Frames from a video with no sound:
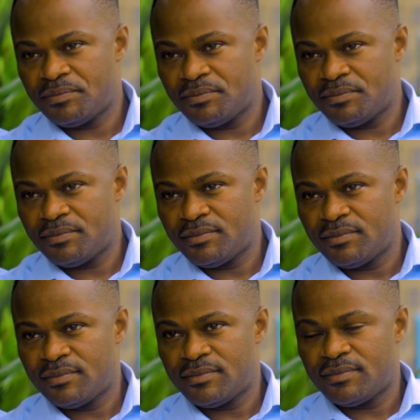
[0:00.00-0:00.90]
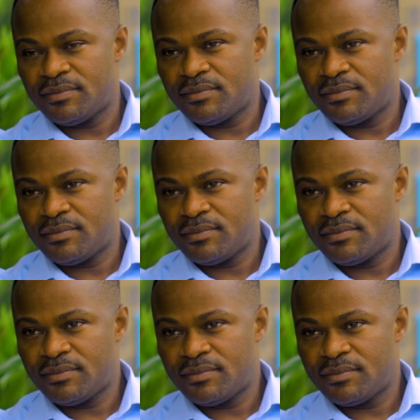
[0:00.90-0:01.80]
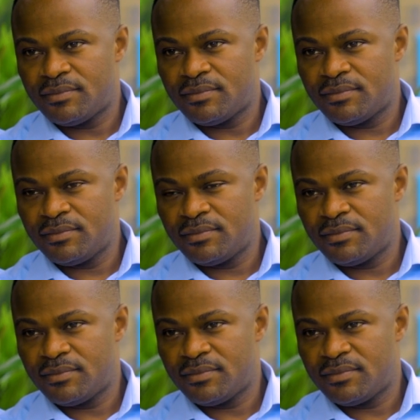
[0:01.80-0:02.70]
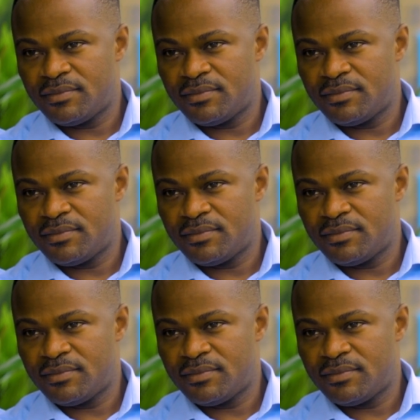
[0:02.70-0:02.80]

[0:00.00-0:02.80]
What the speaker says: (silence)